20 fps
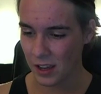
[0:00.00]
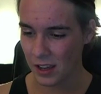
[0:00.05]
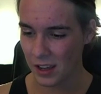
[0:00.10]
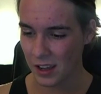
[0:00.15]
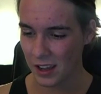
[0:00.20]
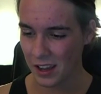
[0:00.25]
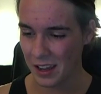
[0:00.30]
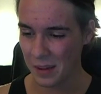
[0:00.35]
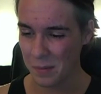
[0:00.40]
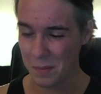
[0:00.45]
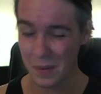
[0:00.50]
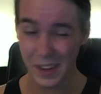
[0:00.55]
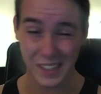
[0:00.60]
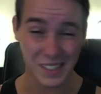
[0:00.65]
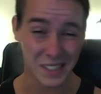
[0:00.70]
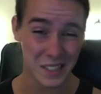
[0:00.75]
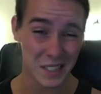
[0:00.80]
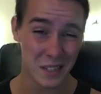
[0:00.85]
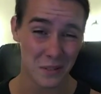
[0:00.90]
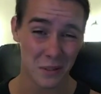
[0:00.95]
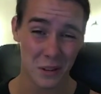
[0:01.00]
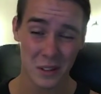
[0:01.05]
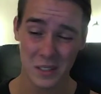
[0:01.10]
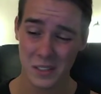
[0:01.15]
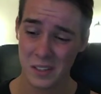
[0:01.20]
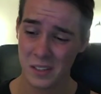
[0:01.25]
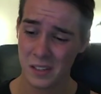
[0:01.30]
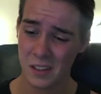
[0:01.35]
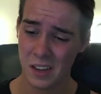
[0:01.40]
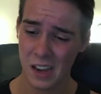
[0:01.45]
it makes a
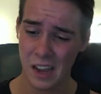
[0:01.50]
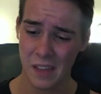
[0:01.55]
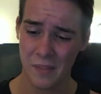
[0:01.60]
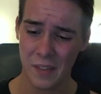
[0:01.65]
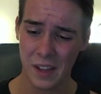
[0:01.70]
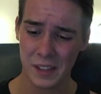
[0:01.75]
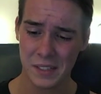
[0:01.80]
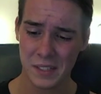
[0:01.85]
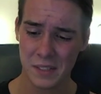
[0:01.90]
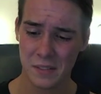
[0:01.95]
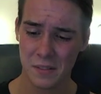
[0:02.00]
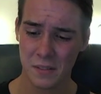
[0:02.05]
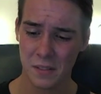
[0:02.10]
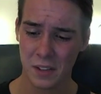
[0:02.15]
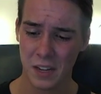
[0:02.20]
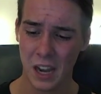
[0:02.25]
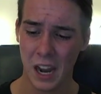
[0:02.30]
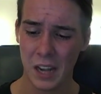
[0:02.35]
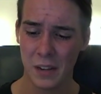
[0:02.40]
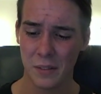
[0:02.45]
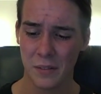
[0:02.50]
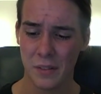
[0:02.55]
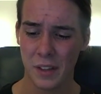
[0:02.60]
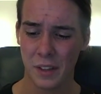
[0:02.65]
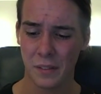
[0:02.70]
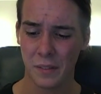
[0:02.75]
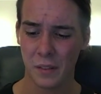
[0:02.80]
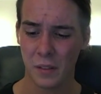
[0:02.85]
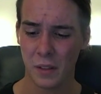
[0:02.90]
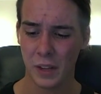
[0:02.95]
difference. And that's the kind of
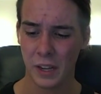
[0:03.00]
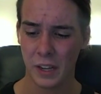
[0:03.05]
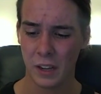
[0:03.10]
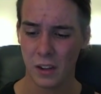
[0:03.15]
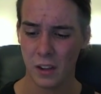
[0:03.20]
thing that, like,